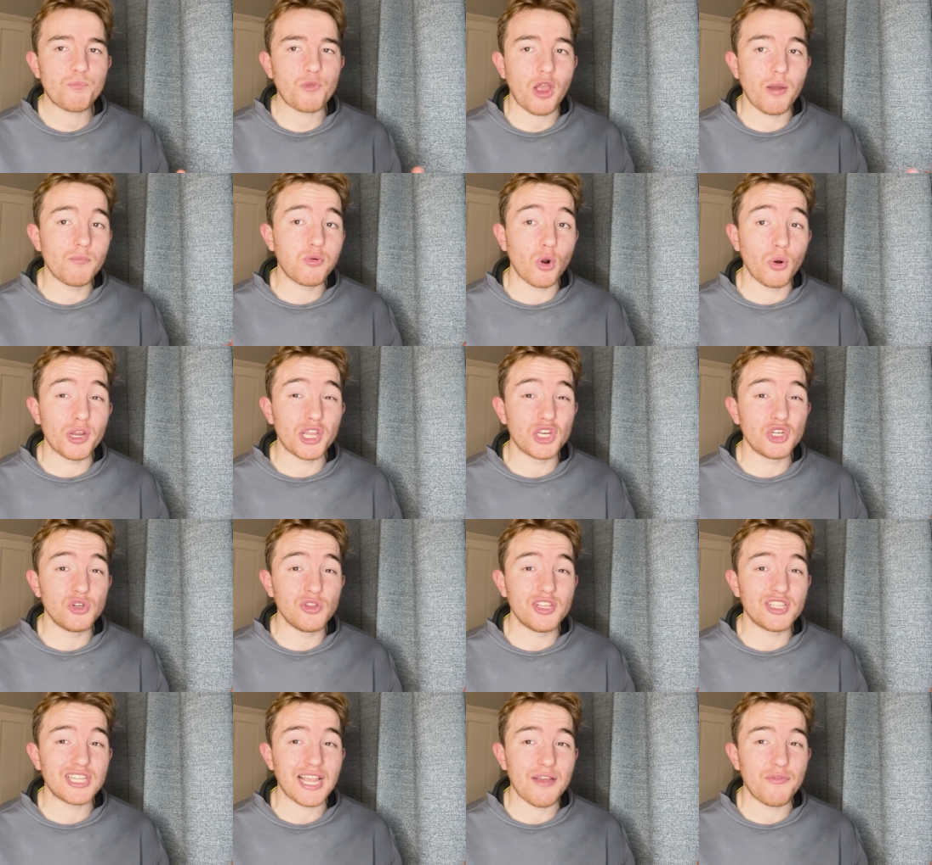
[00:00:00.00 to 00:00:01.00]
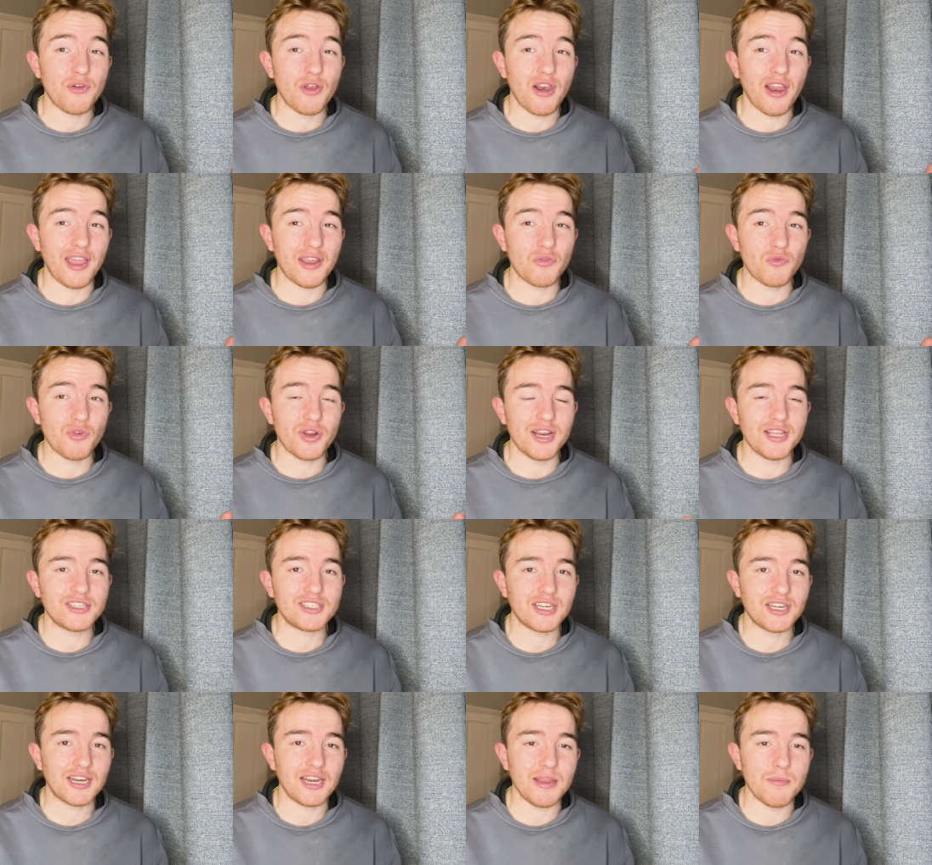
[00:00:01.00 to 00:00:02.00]
I'm probably going to do this effort like
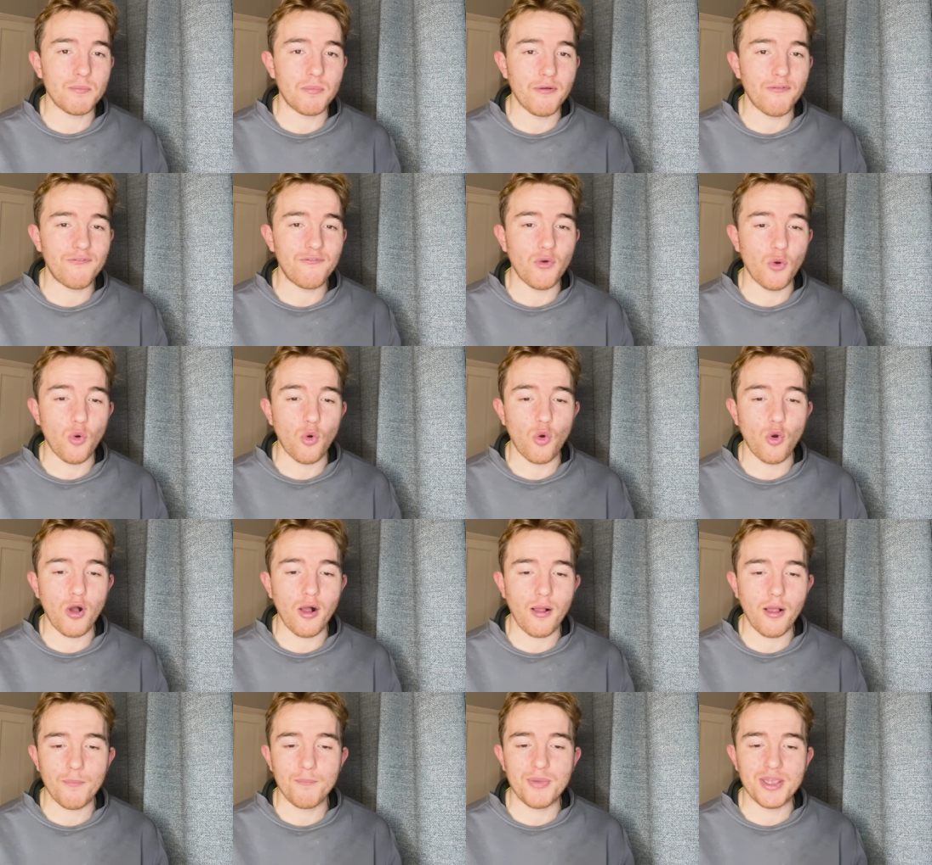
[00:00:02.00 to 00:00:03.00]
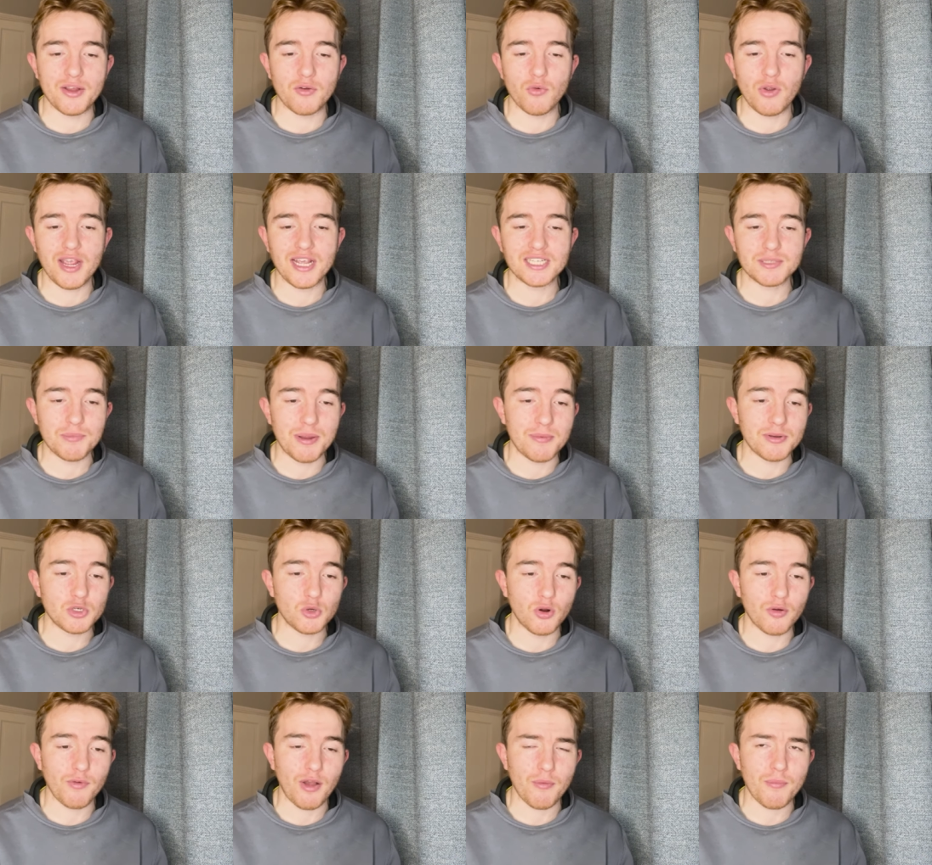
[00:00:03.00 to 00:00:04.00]
realistically before a big race, maybe
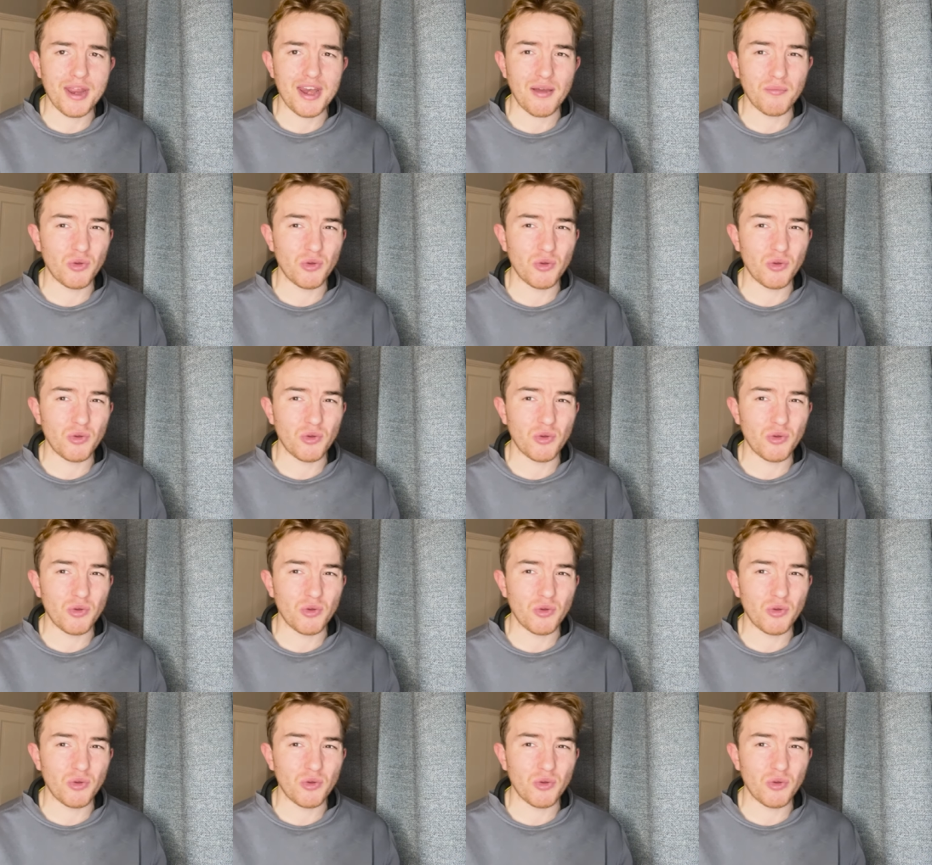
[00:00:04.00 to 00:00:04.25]
Tour of Albania.